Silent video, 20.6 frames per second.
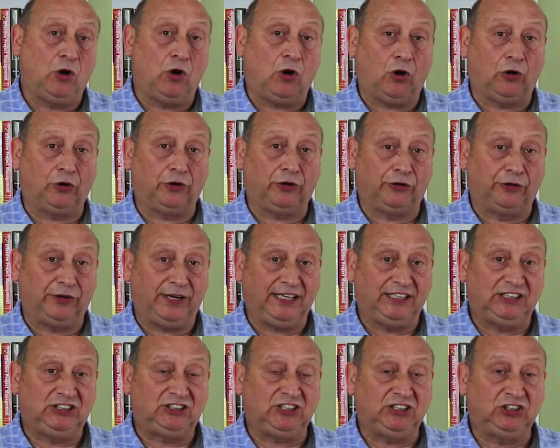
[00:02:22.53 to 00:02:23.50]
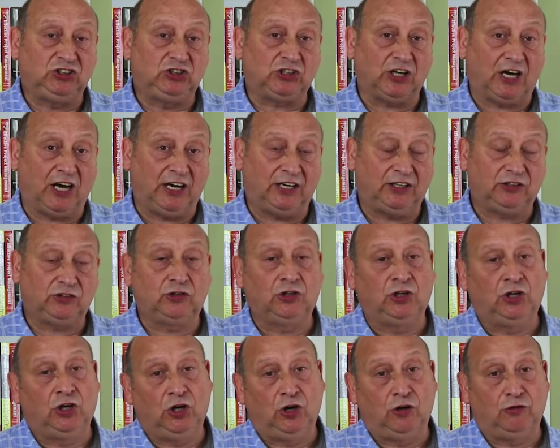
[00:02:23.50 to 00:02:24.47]
or a RACI chart
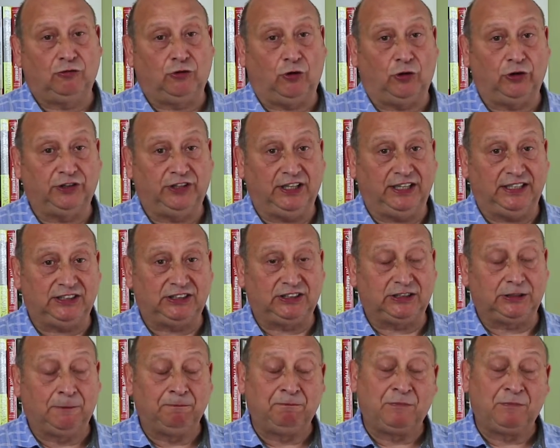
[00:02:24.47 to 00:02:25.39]
for this.